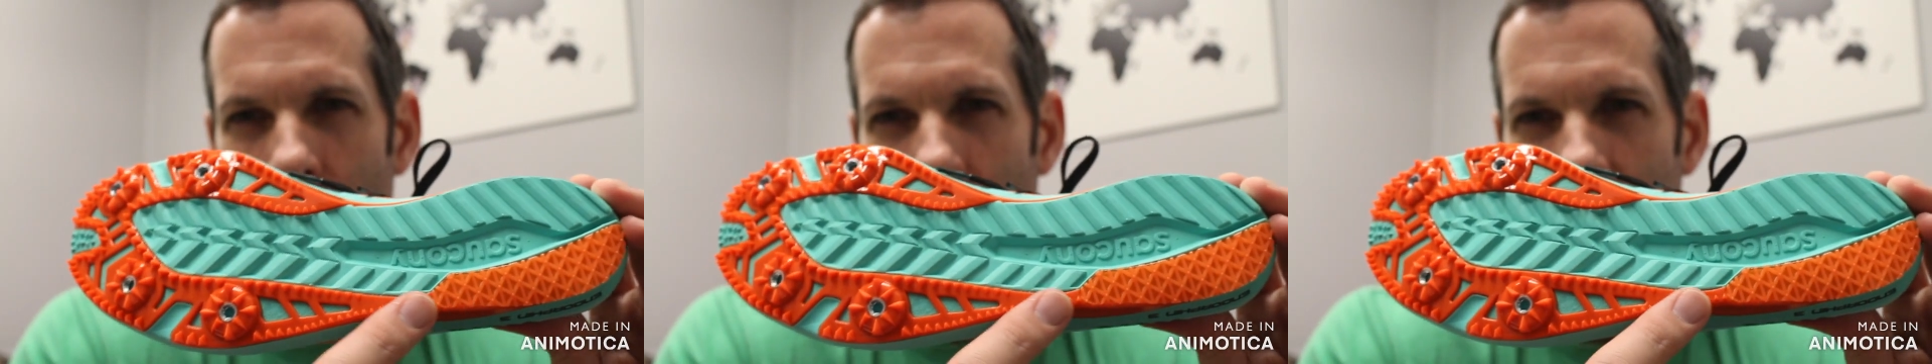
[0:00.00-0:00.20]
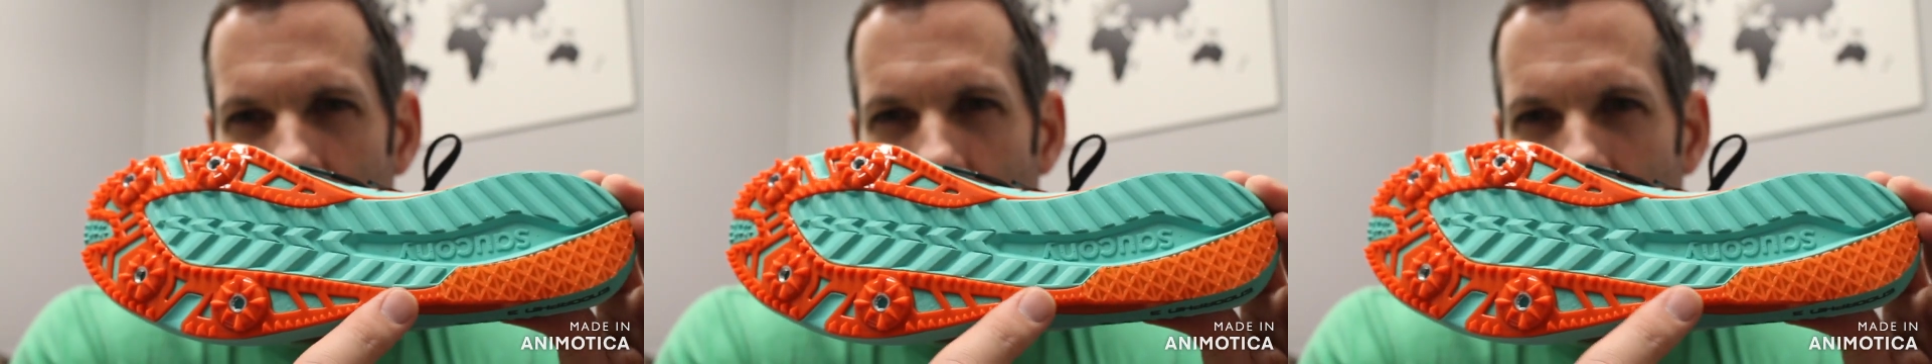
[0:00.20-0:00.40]

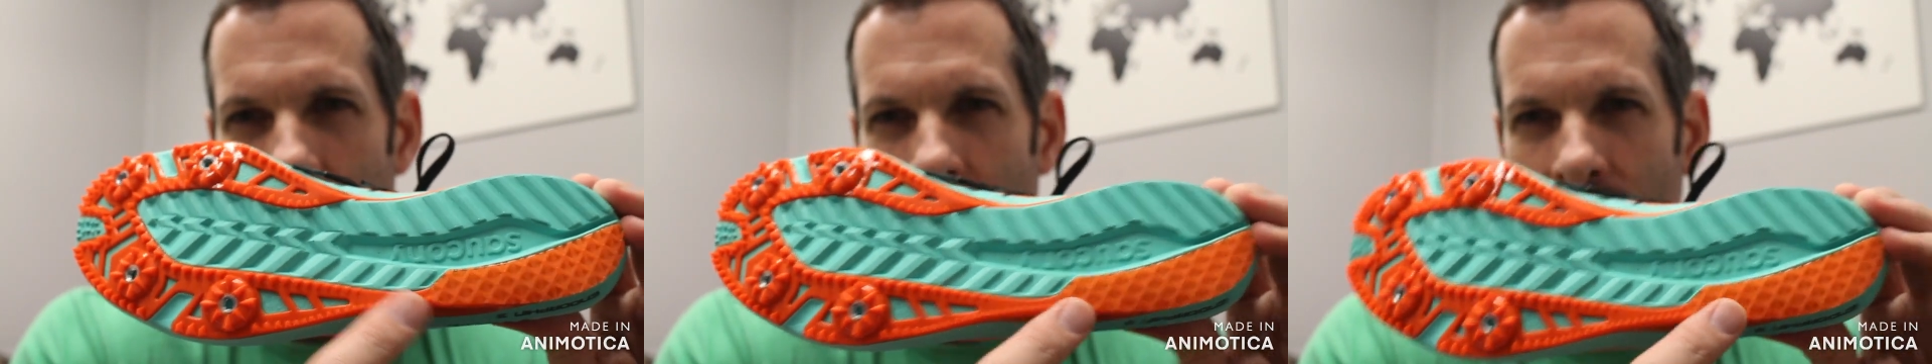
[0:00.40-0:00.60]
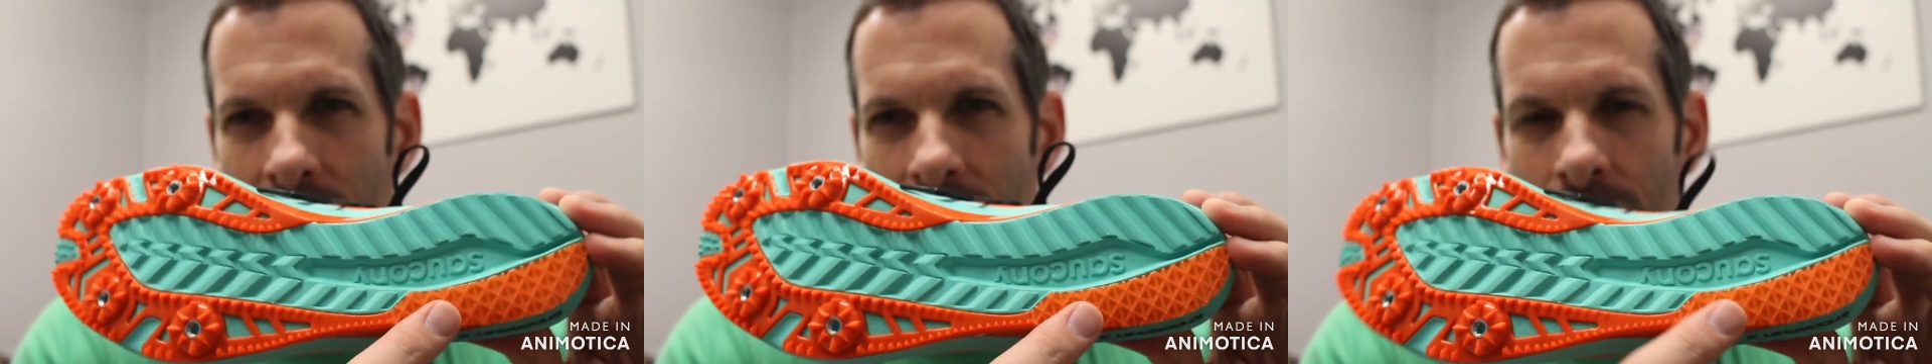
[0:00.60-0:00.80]

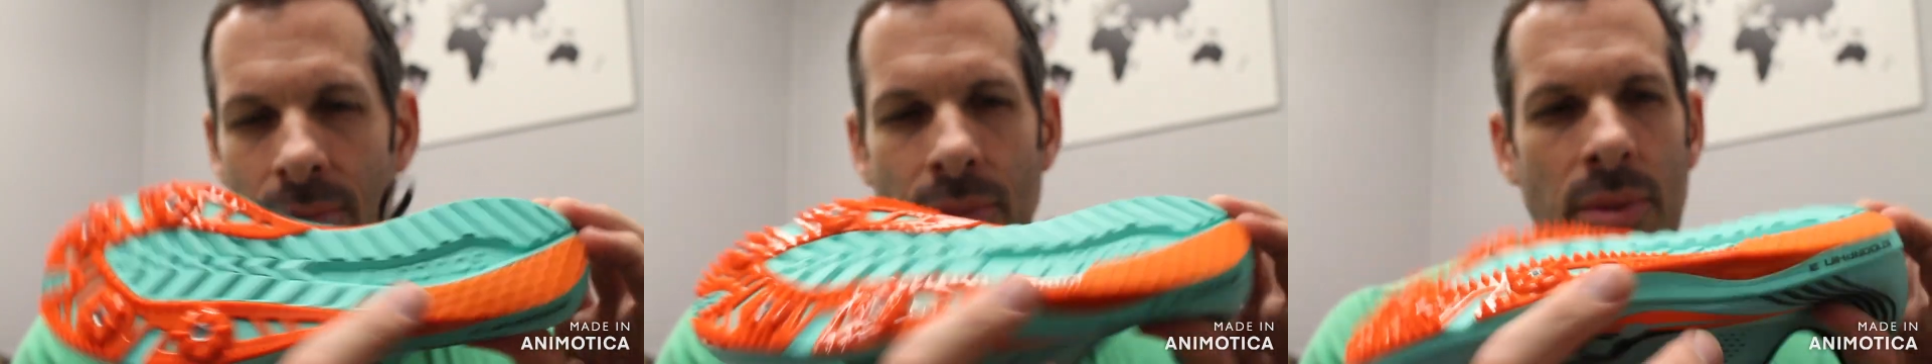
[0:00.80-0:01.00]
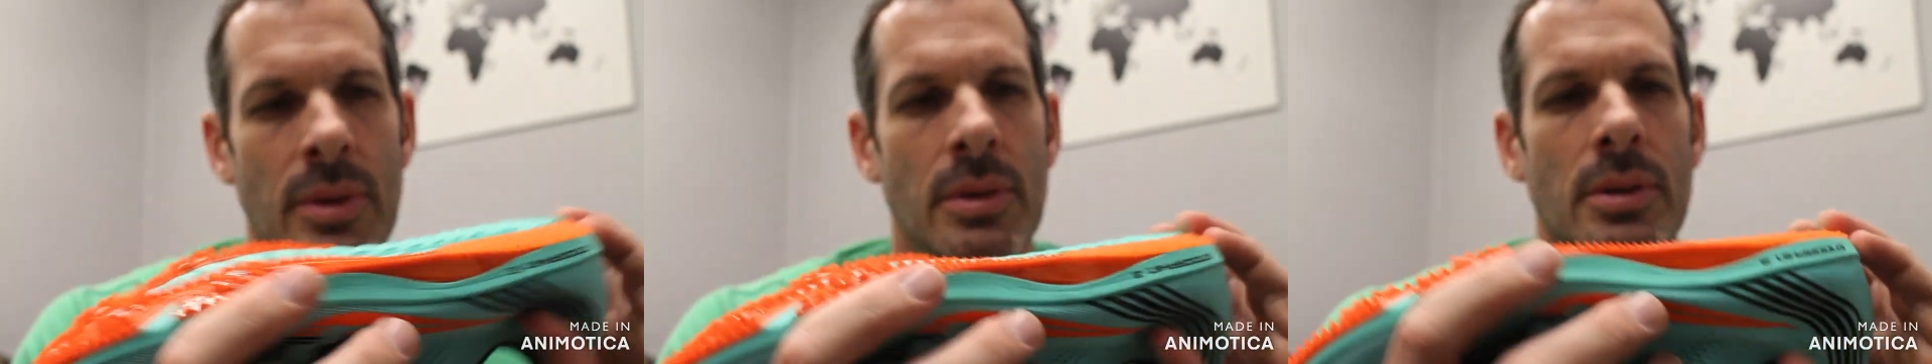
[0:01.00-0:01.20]
spike plate.
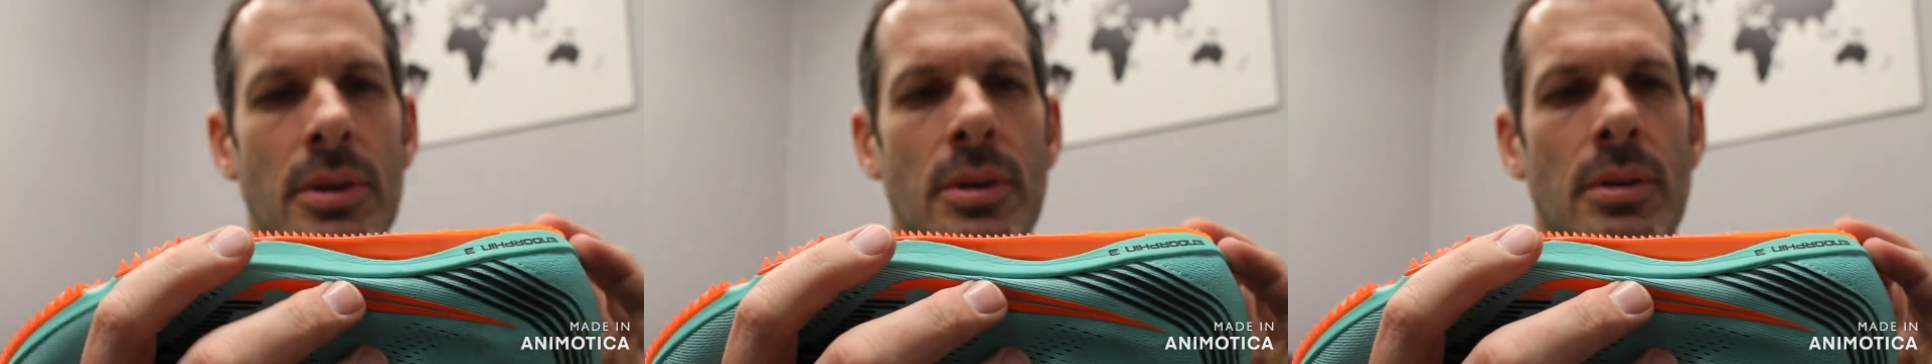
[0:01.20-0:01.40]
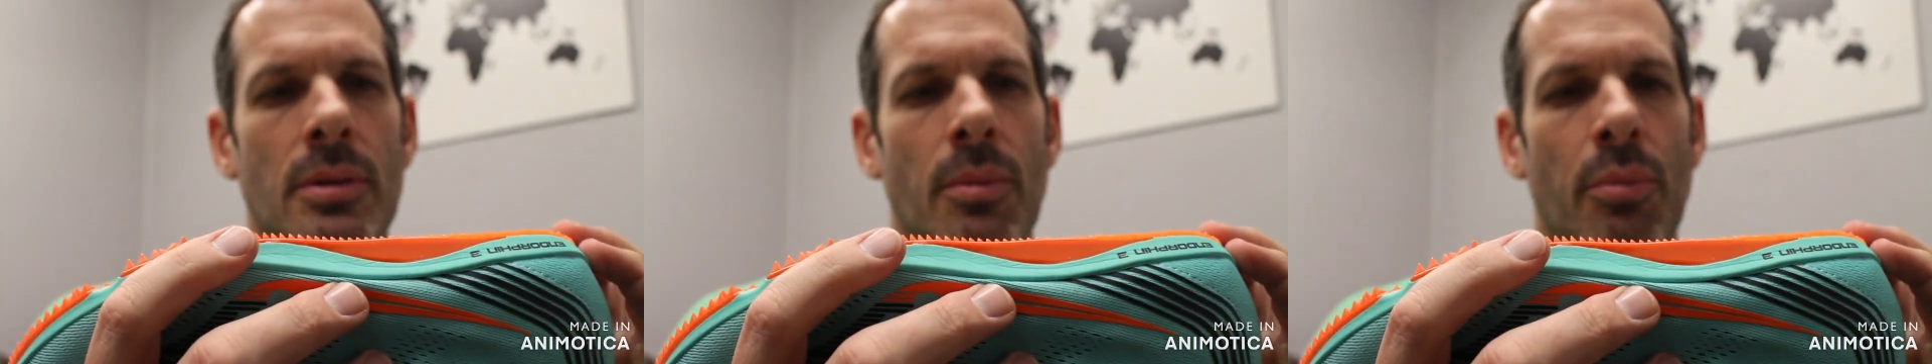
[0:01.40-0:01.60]

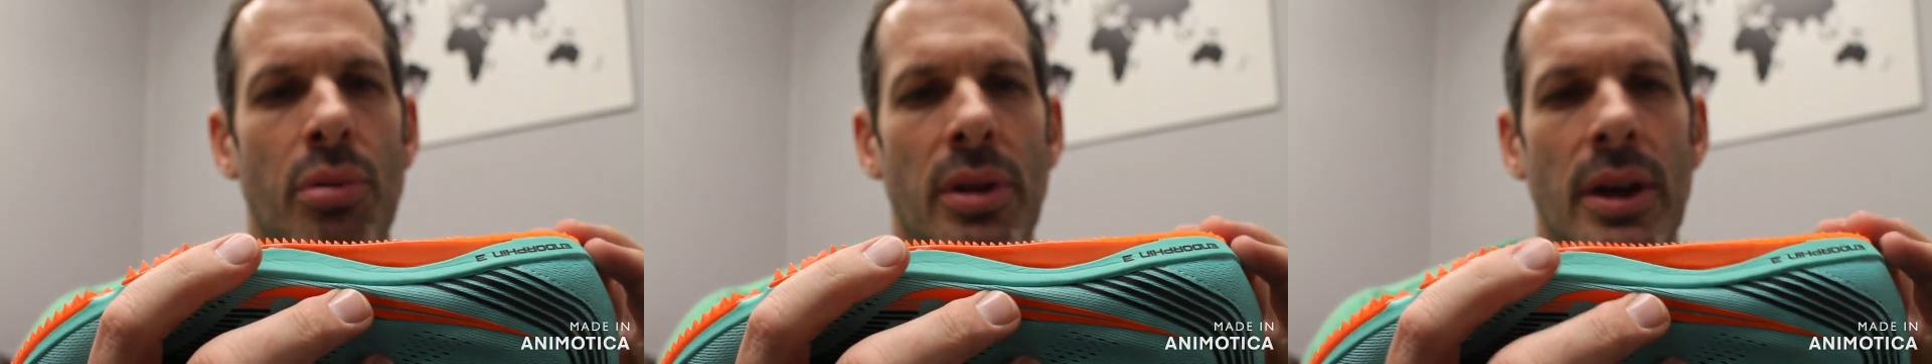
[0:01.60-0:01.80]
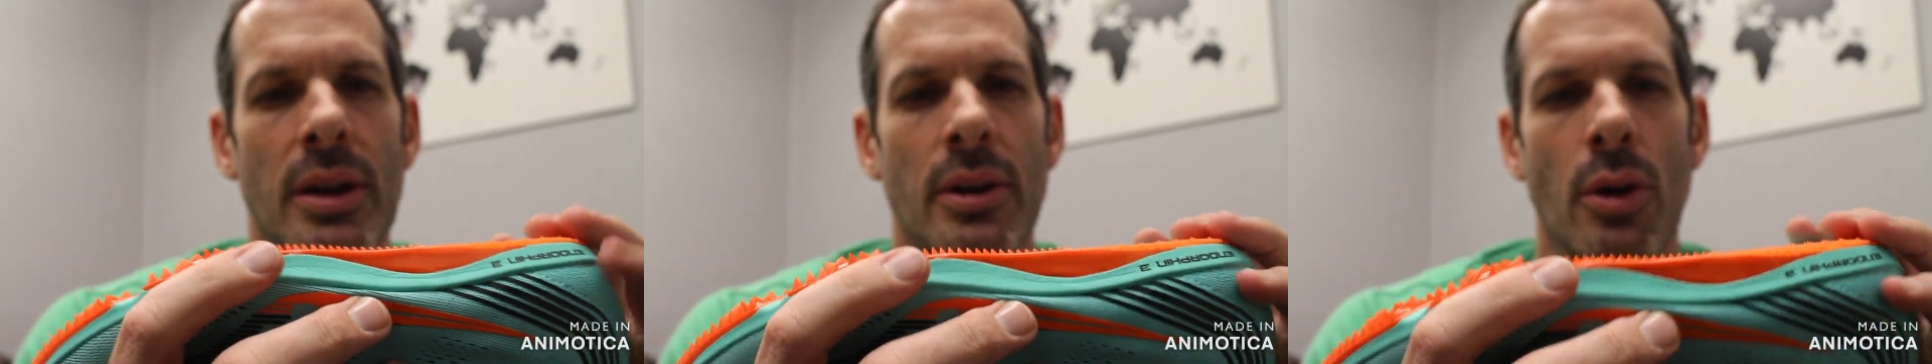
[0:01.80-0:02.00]

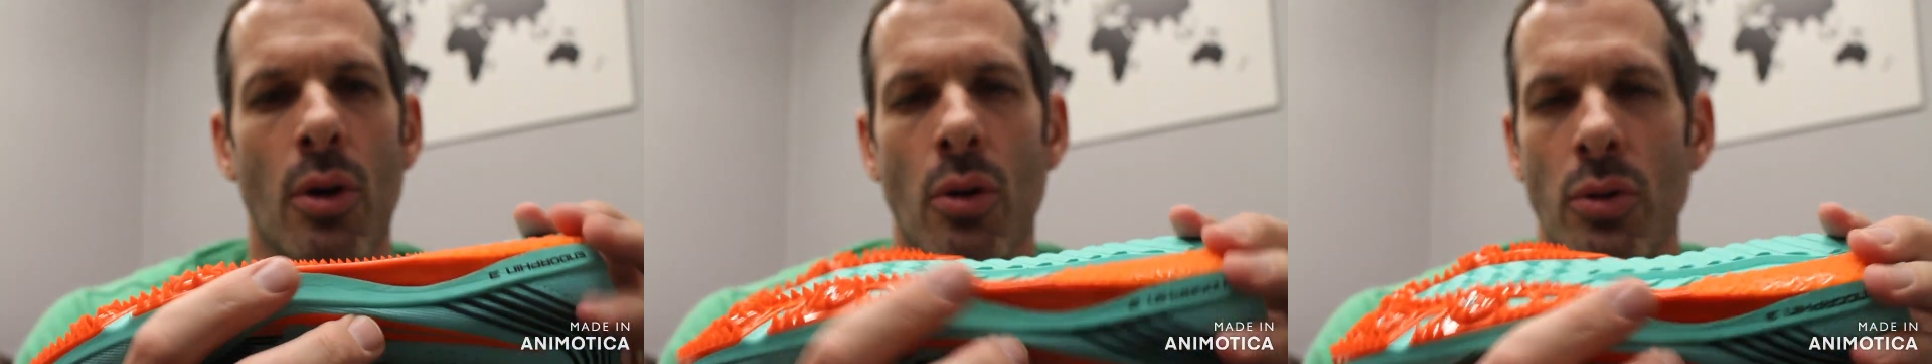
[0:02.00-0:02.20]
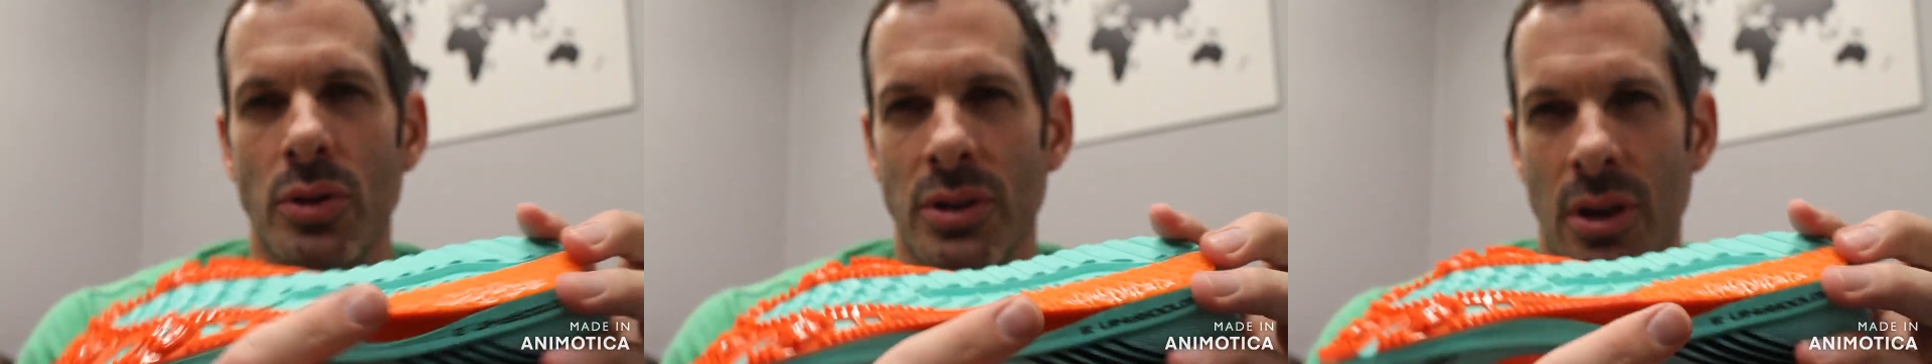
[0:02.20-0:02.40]
Plate
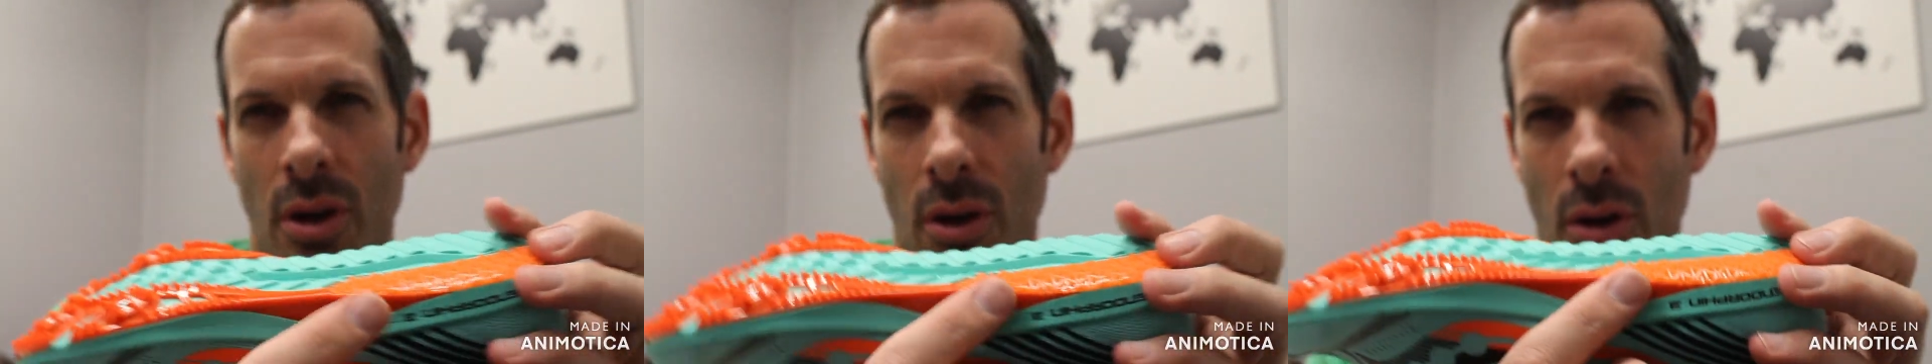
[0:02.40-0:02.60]
goes